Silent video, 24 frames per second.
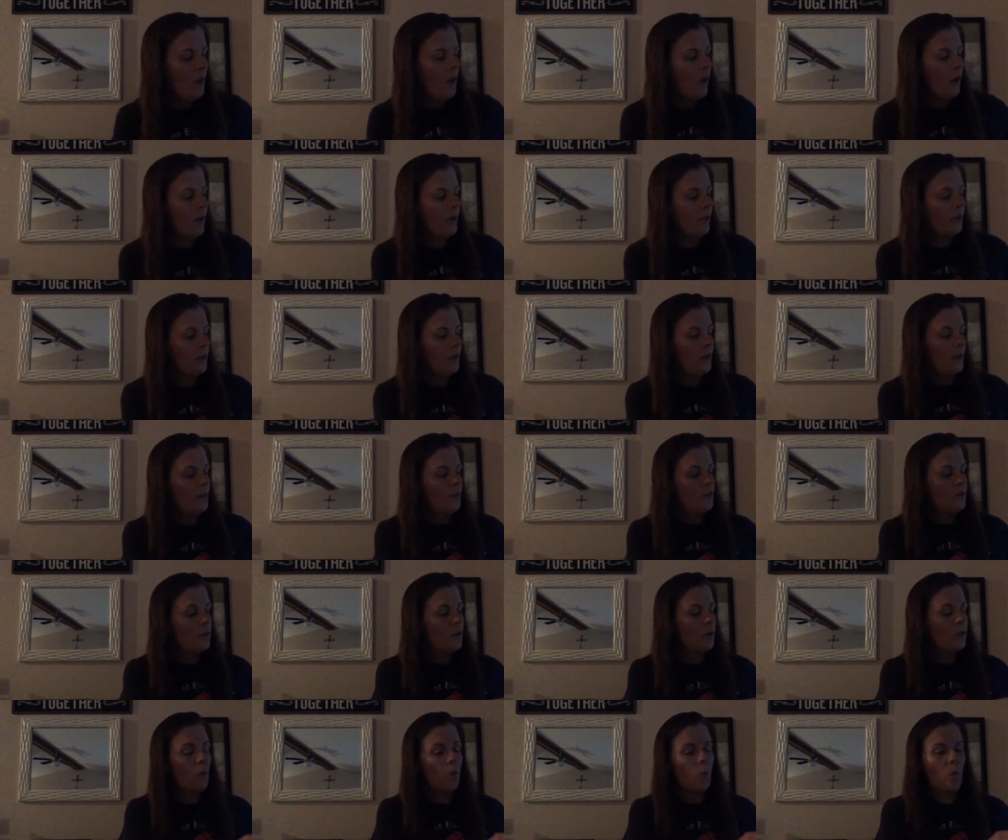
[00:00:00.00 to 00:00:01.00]
All right.
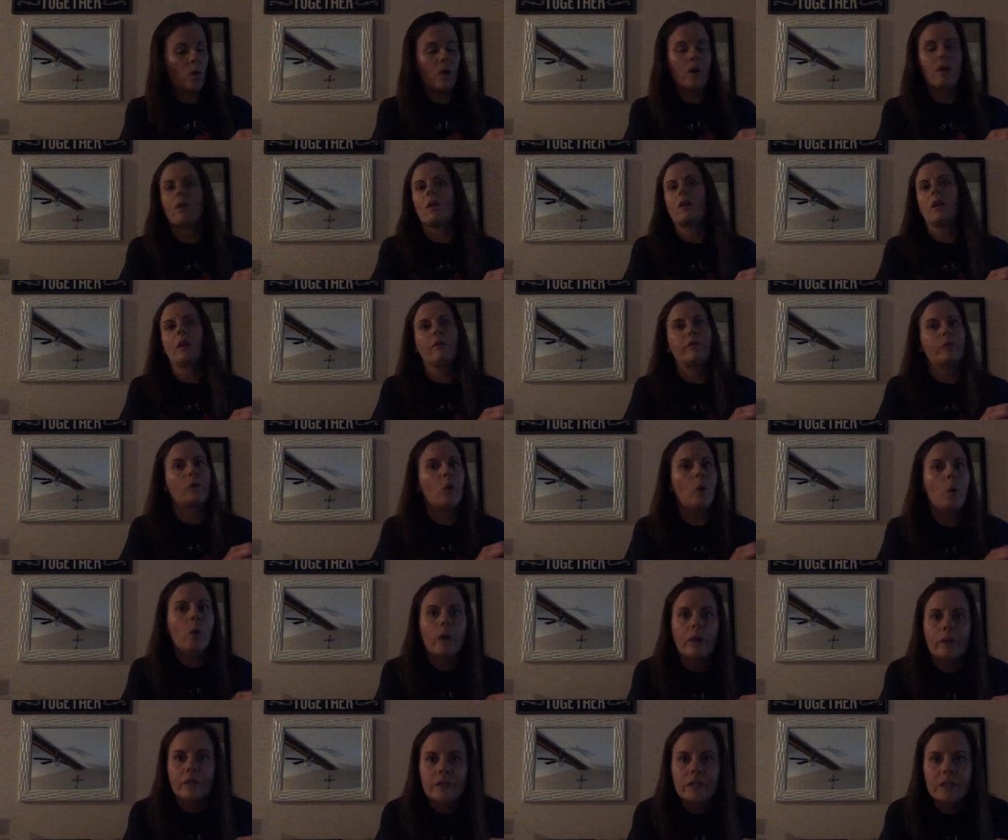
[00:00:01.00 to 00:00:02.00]
So the word, of
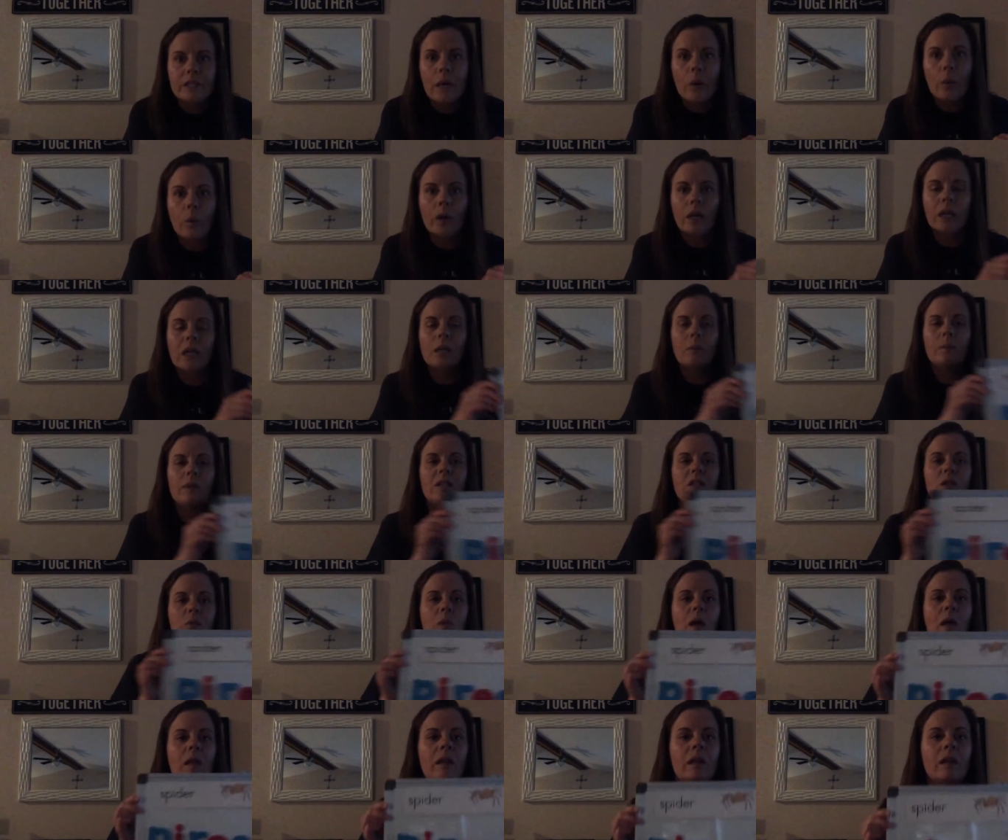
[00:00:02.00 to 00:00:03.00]
course, that we're going to be
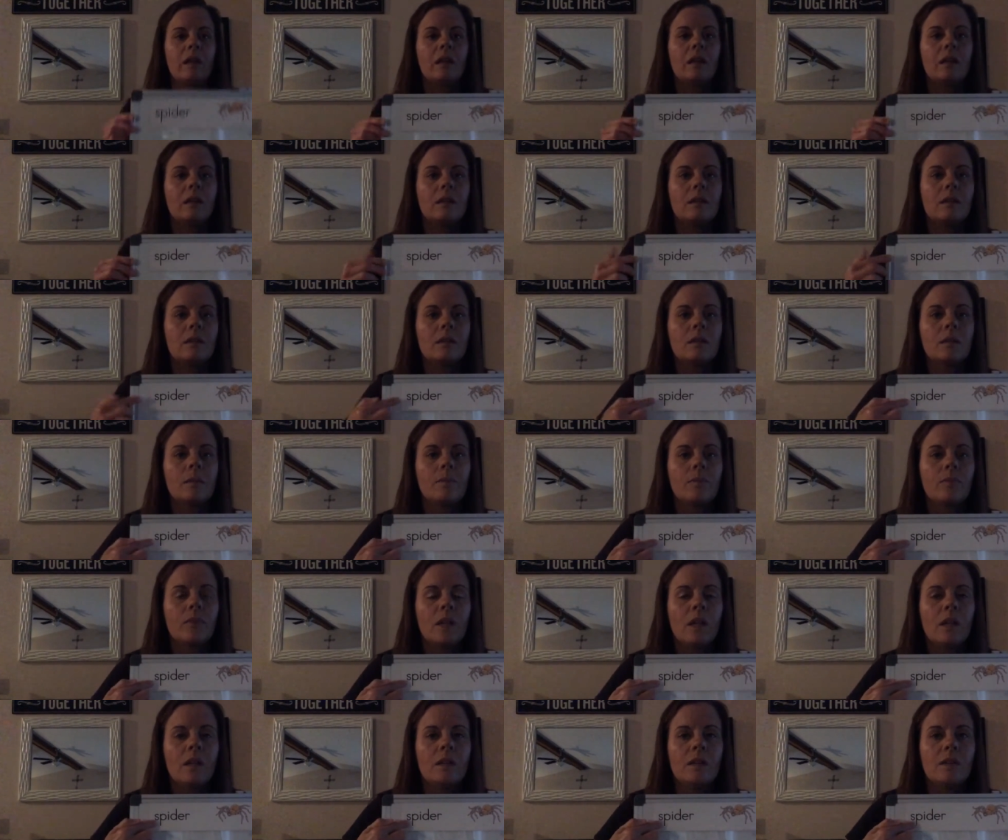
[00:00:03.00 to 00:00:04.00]
spelling is
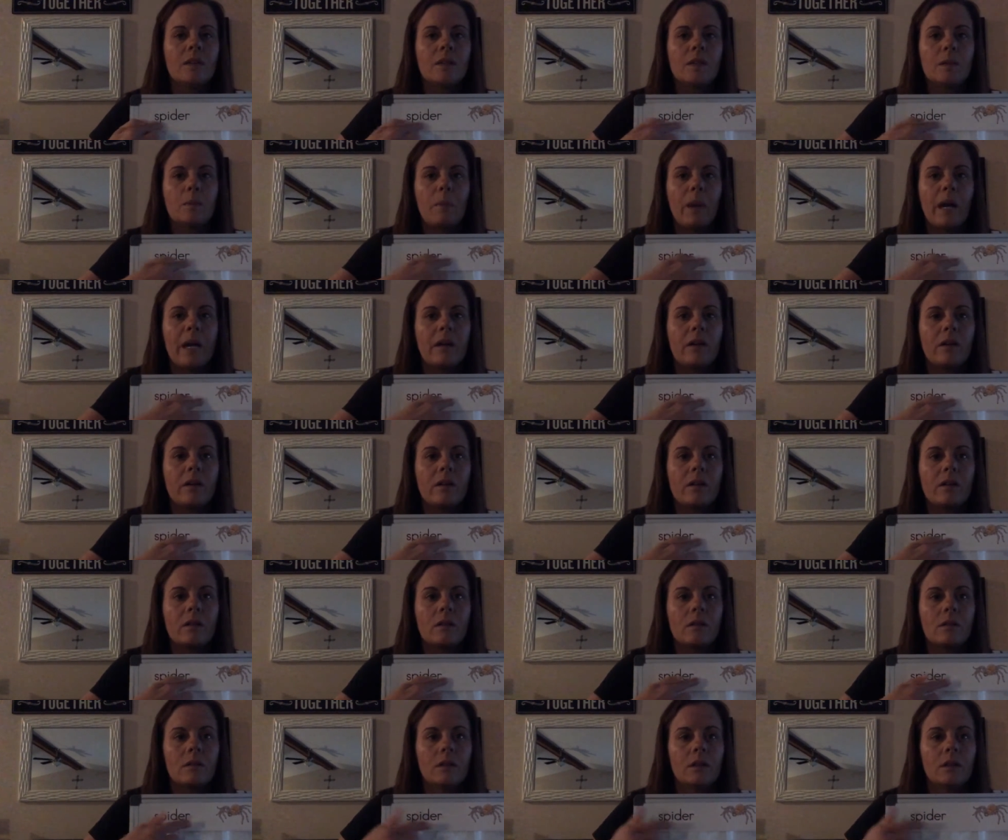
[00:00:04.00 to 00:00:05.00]
spider.